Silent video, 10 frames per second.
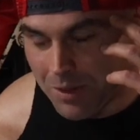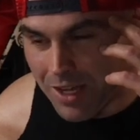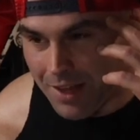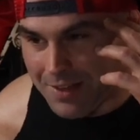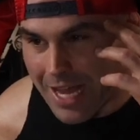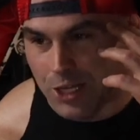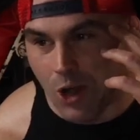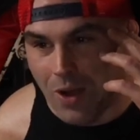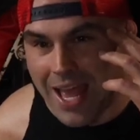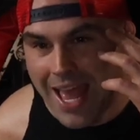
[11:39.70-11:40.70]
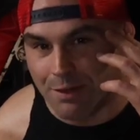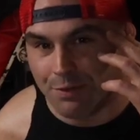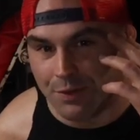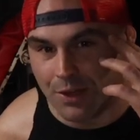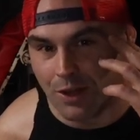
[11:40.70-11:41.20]
uh, that go ahead
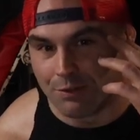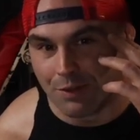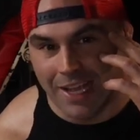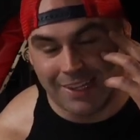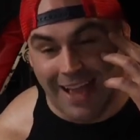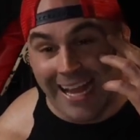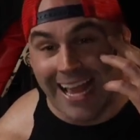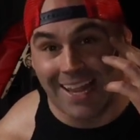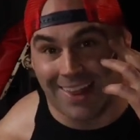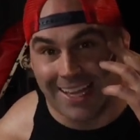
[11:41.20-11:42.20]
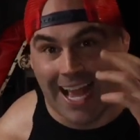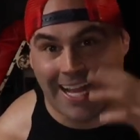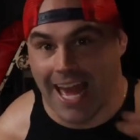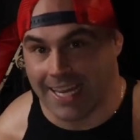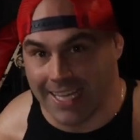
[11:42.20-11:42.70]
feel of like I got like I
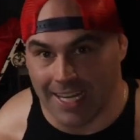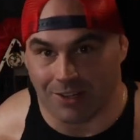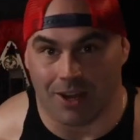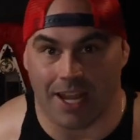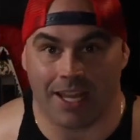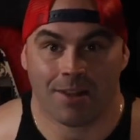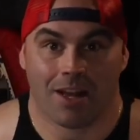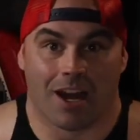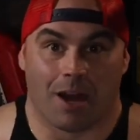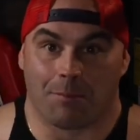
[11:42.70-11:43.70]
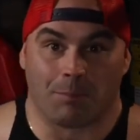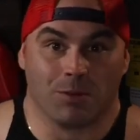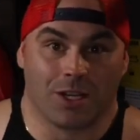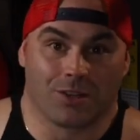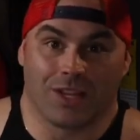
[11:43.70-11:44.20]
got to get it right. Uh, I'm
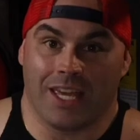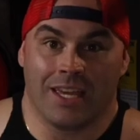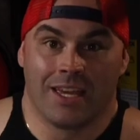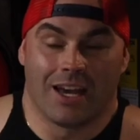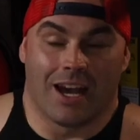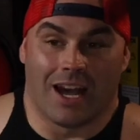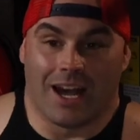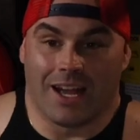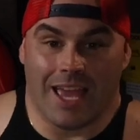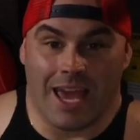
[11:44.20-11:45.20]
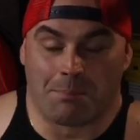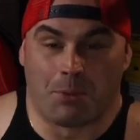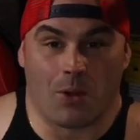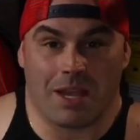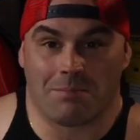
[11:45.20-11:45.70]
literally uh, at a
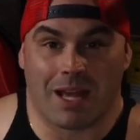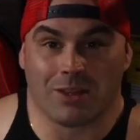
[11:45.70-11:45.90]
point in my